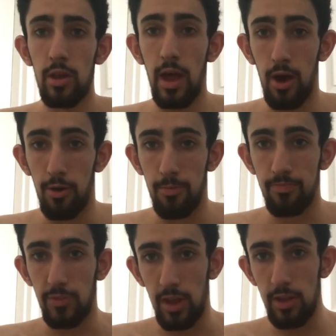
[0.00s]
Now,
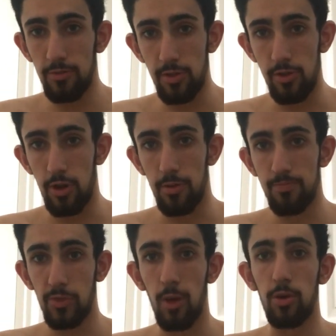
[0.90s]
in this video,
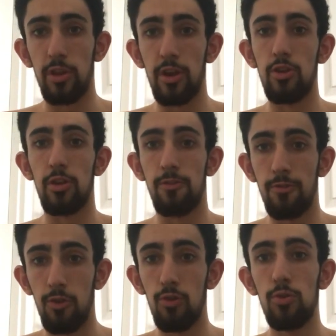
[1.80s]
I'm going to tell you the
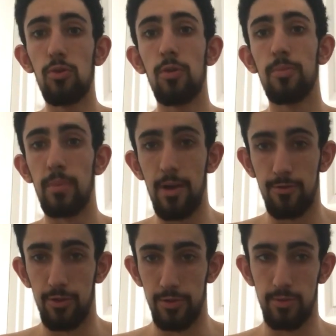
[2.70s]
full
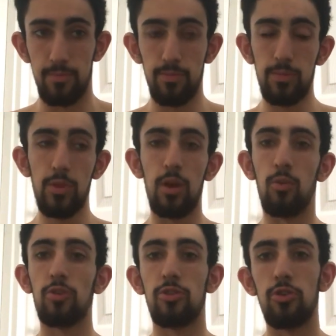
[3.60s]
method
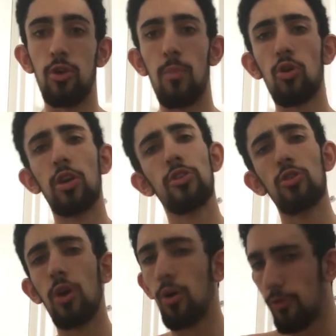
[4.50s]
on what to do. I'm not going to
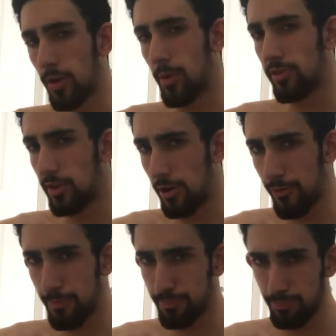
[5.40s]
do the whole thing
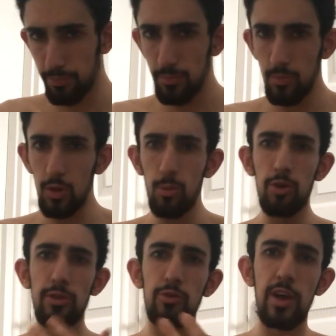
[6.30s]
myself
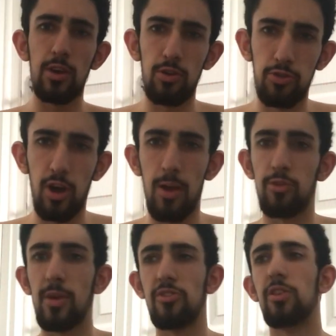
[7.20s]
because it will take a long time,
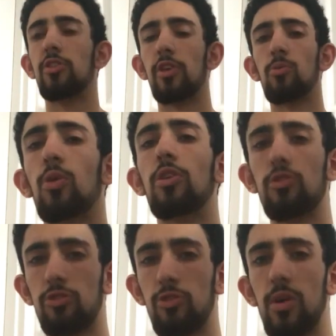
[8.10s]
especially because quite
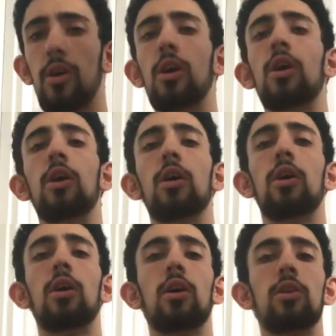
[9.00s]
used to it.
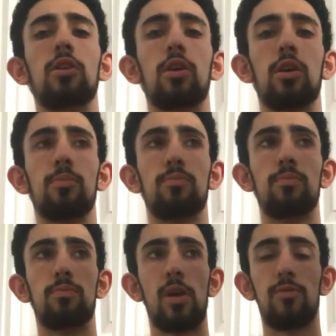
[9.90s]
The
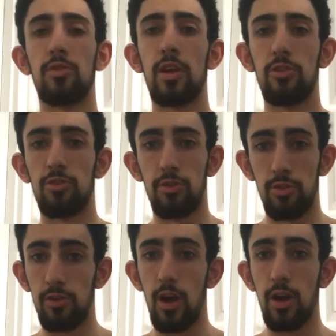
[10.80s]
breath
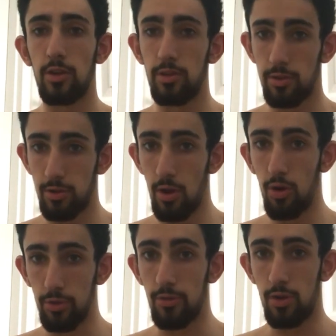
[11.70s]
retentions I can
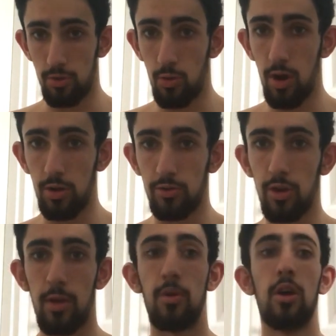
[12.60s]
hold for quite a long
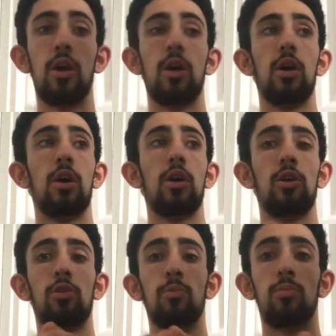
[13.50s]
time.
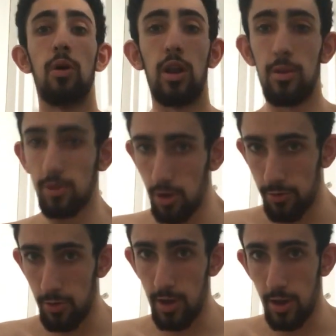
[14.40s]
But let me
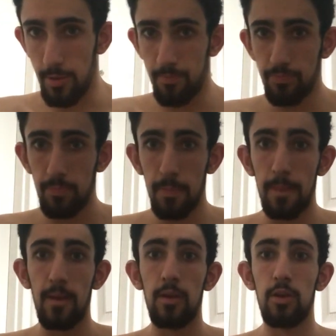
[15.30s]
go through it here.
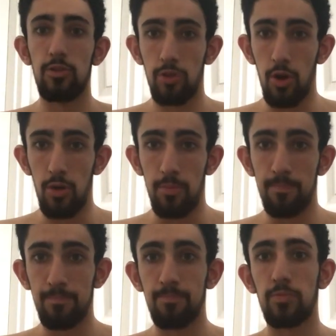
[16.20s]
So,
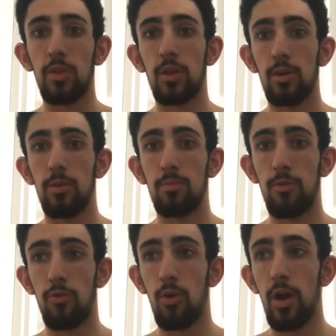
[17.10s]

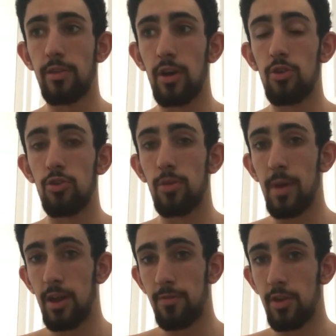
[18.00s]
before I tell you the
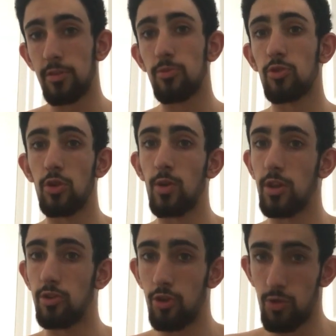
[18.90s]
benefits, I'm just going to
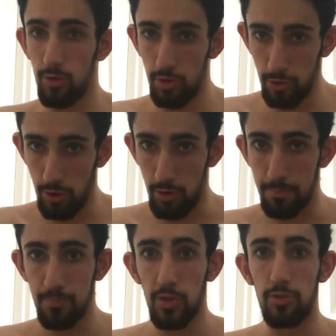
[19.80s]
quickly show you what you do.
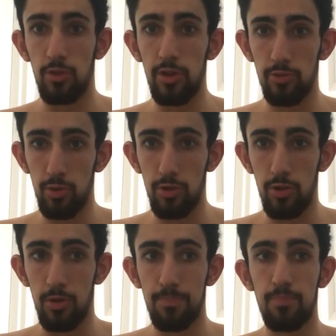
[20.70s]
So this is what you do.